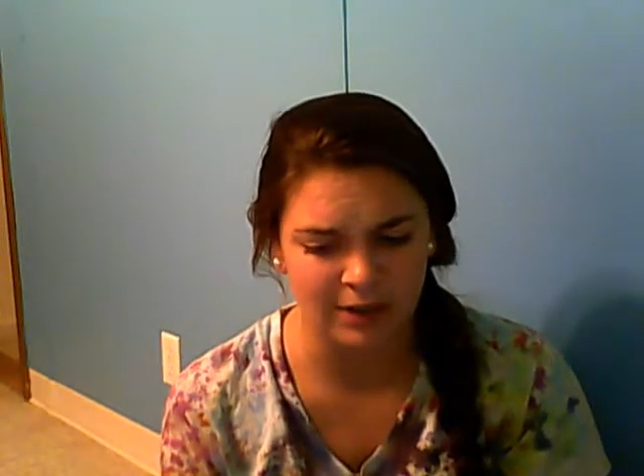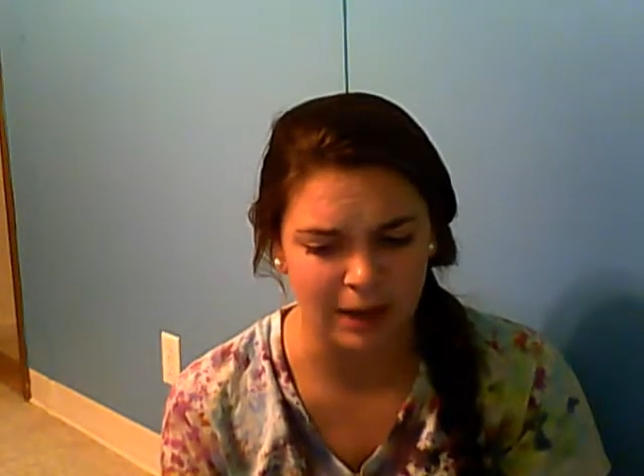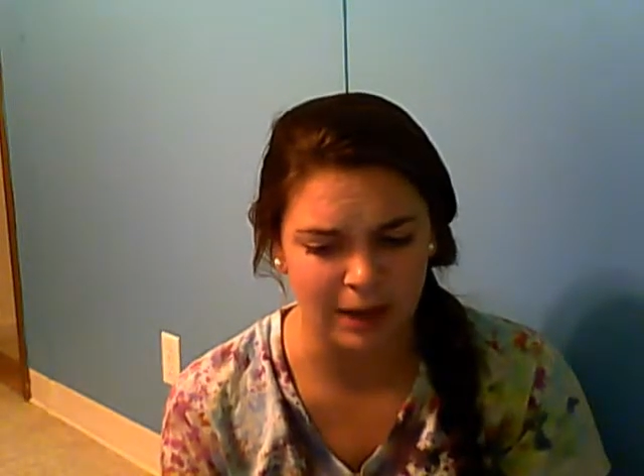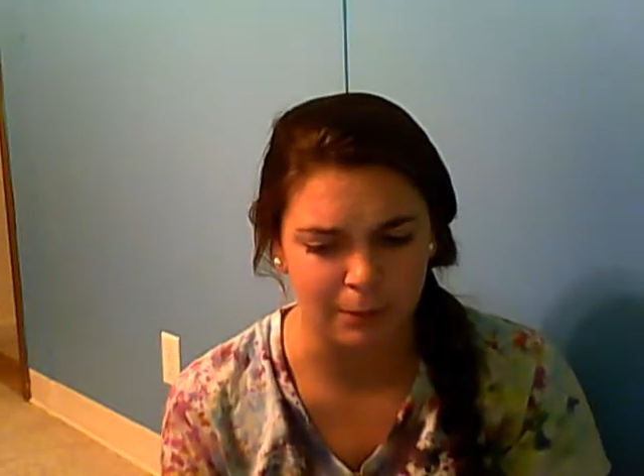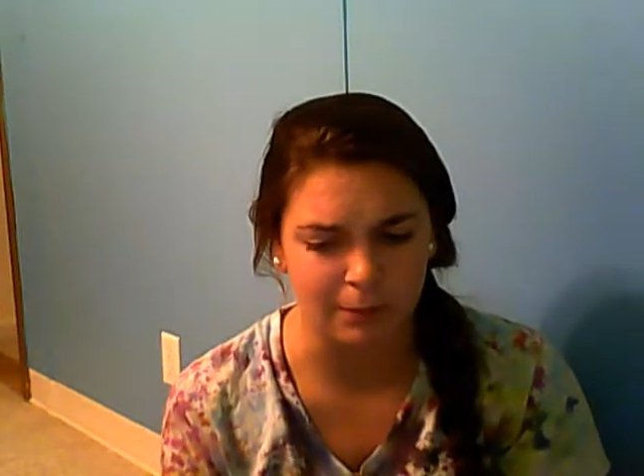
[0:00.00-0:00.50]

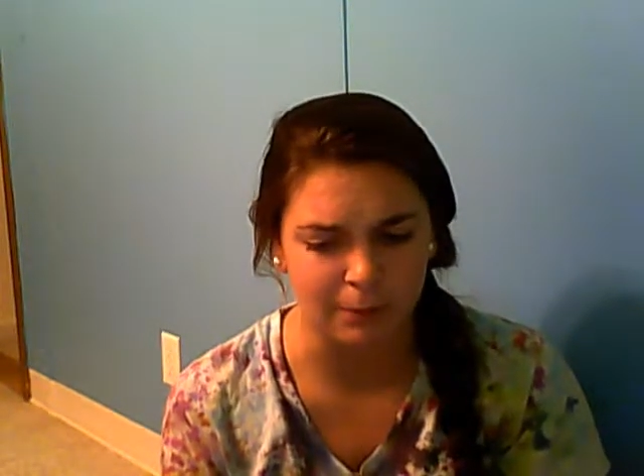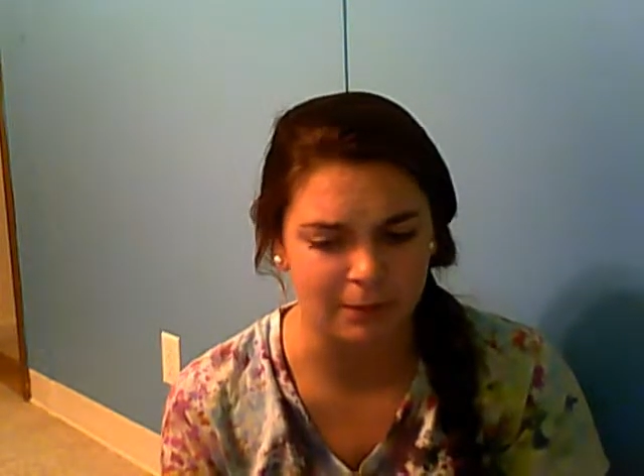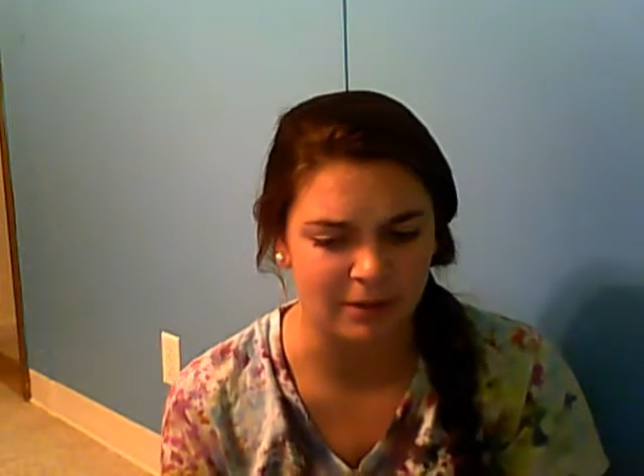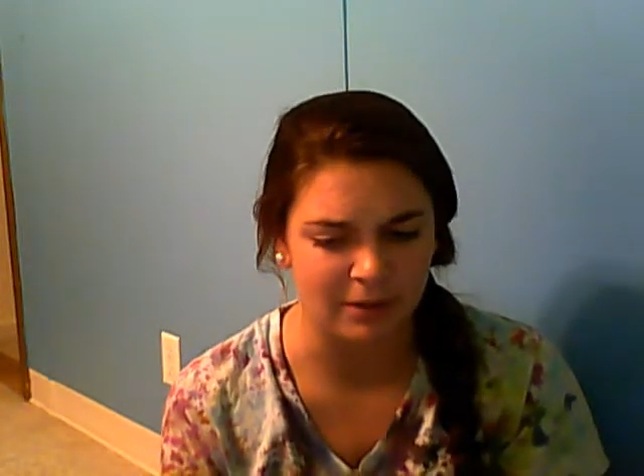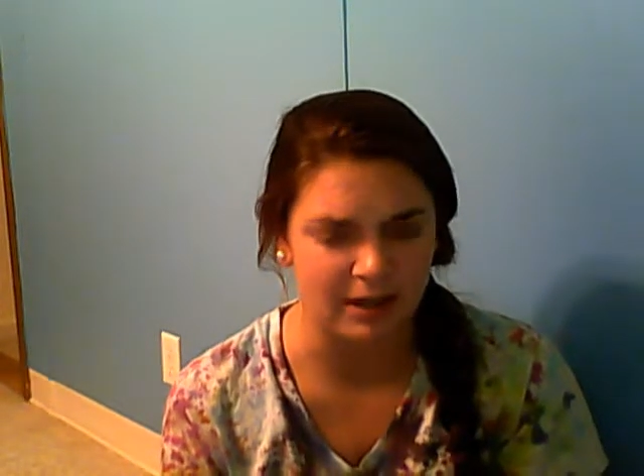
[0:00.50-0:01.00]
time I'll put
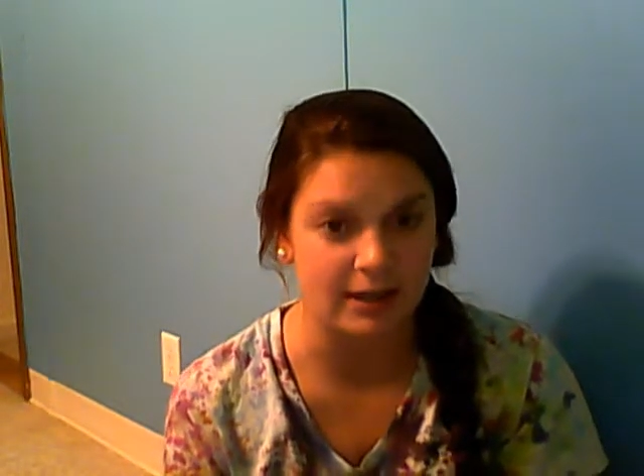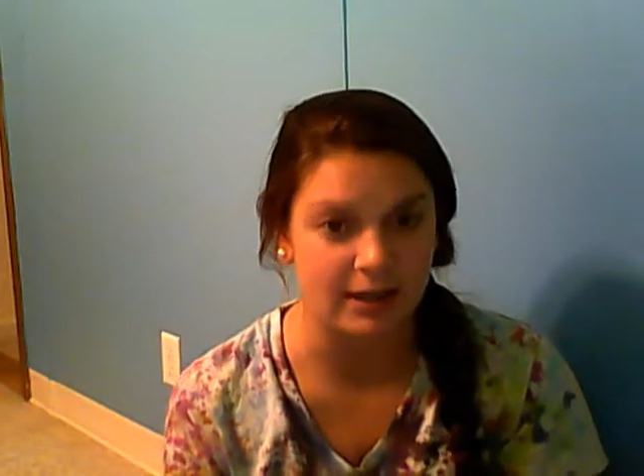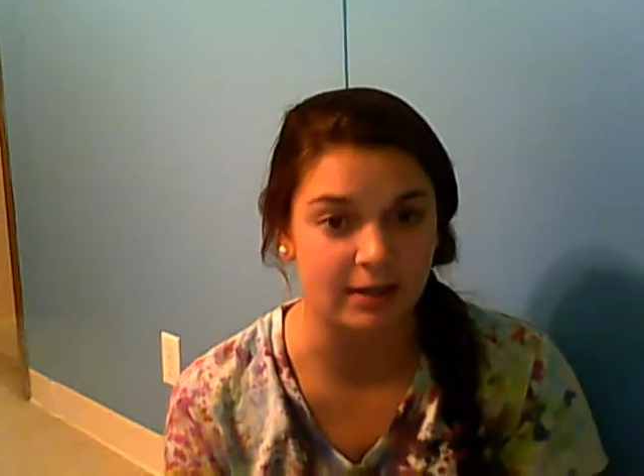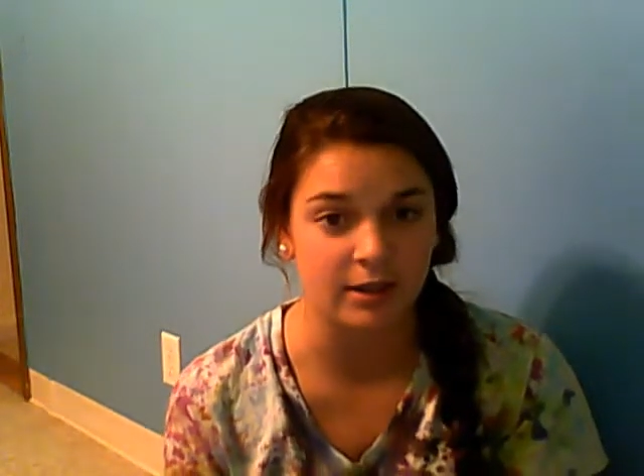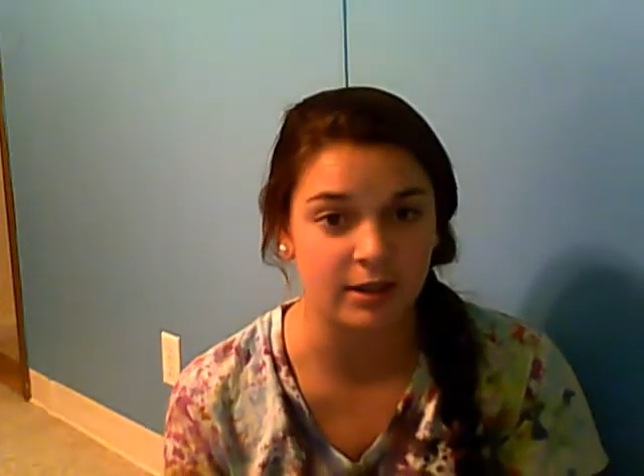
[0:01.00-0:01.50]
them outside,
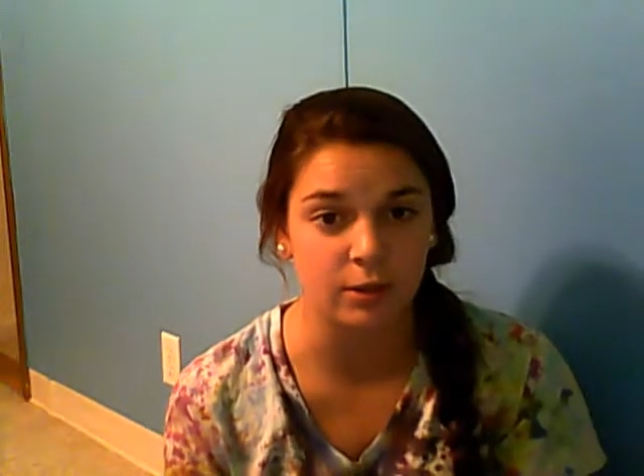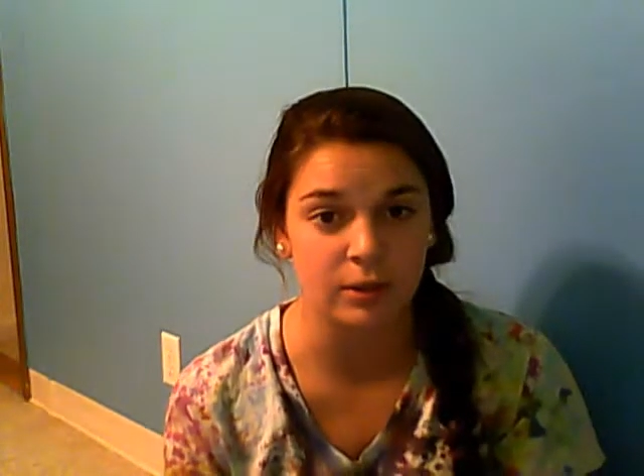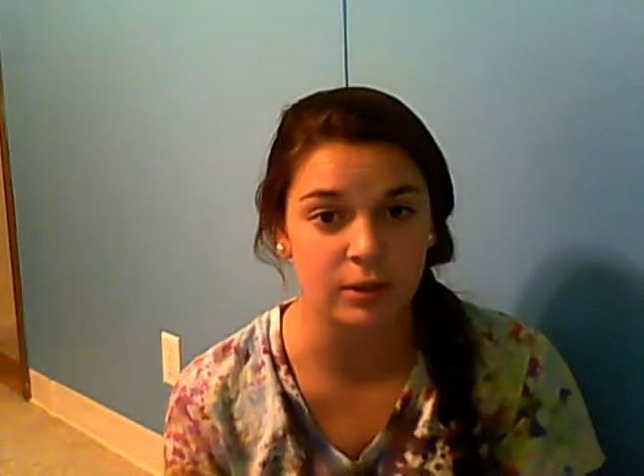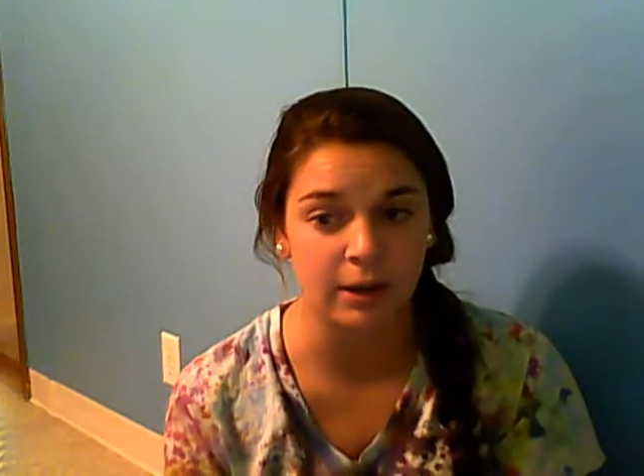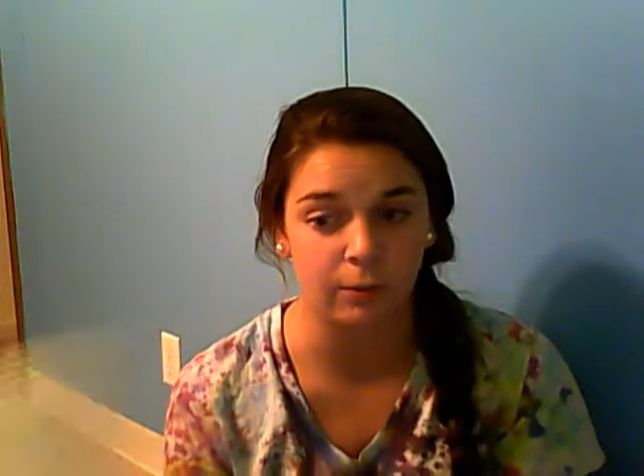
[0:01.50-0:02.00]
take the
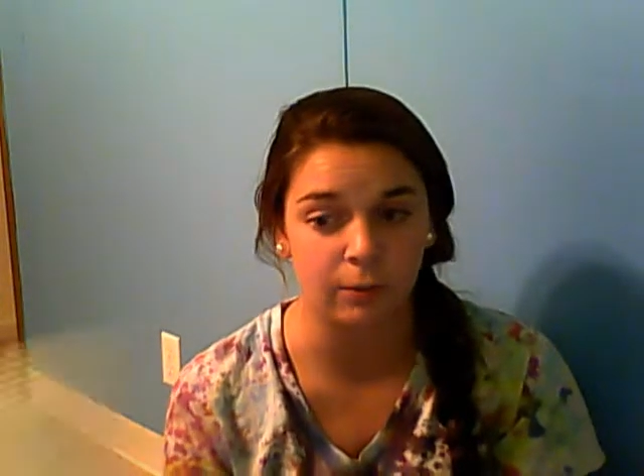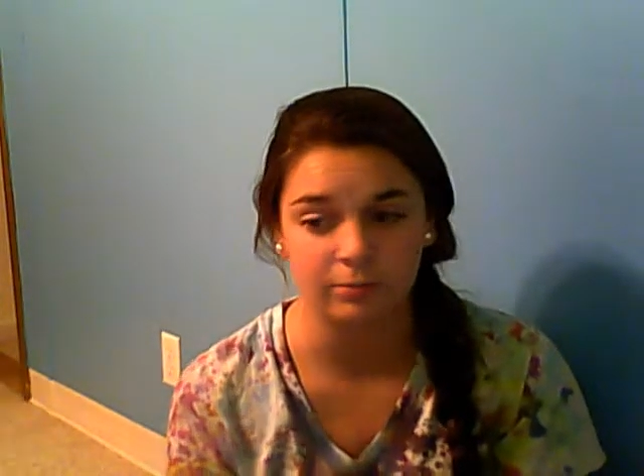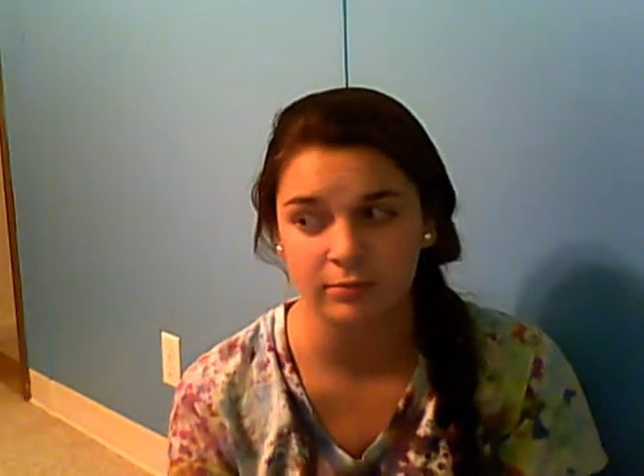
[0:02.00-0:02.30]
insoles out,